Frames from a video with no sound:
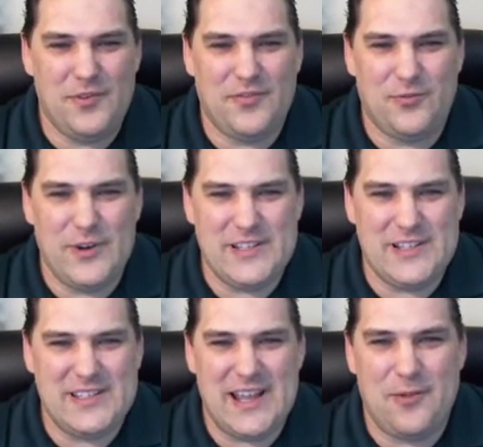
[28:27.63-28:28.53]
of
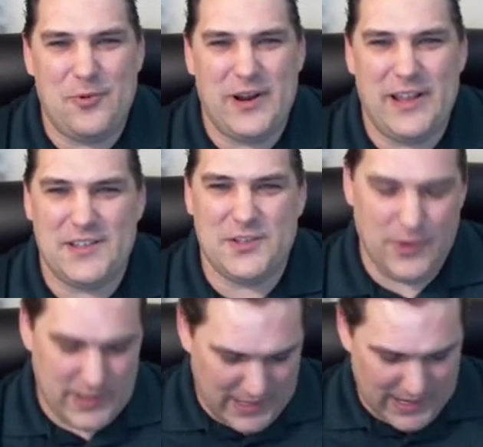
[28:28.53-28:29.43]
reasons that it went into
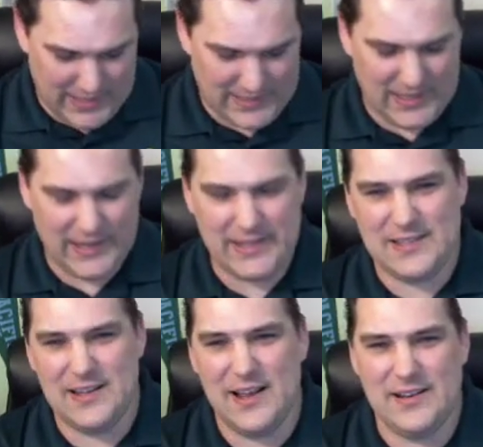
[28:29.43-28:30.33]
it, and it's like, it's
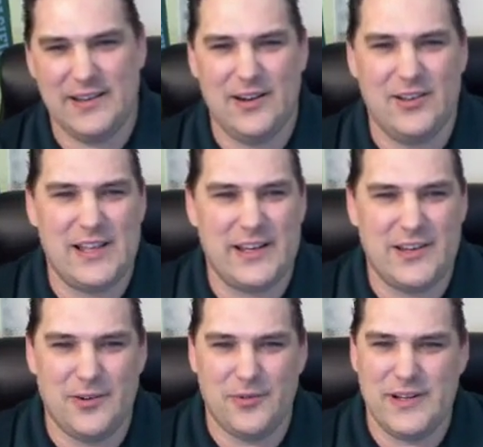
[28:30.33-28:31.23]
not, you know, like,
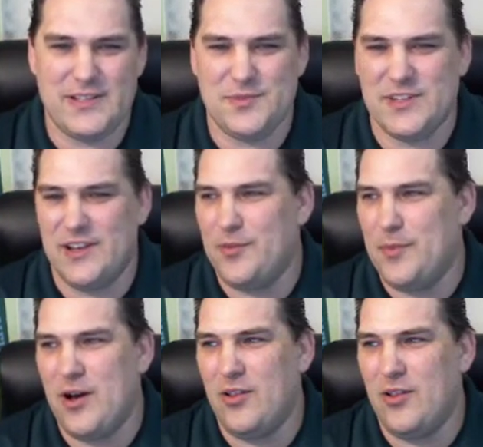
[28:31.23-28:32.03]
you can read some stuff about,